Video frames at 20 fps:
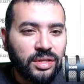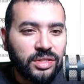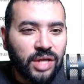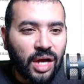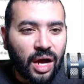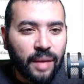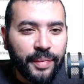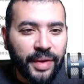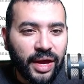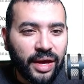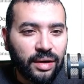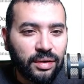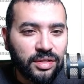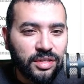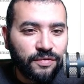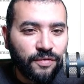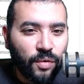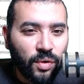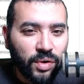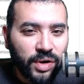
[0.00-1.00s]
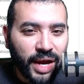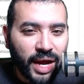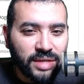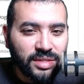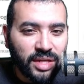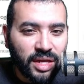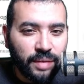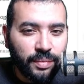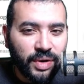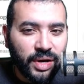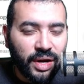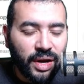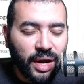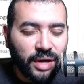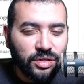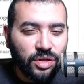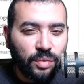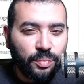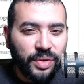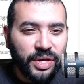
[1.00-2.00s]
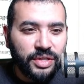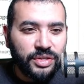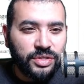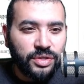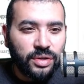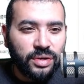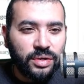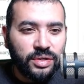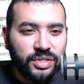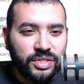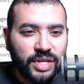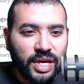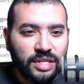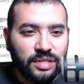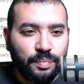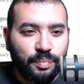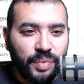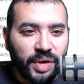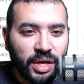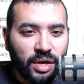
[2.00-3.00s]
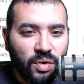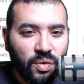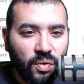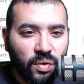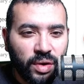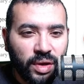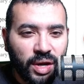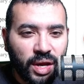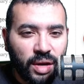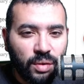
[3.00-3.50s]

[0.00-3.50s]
Top analyst forecasts imminent XRP surge, says Bitcoin,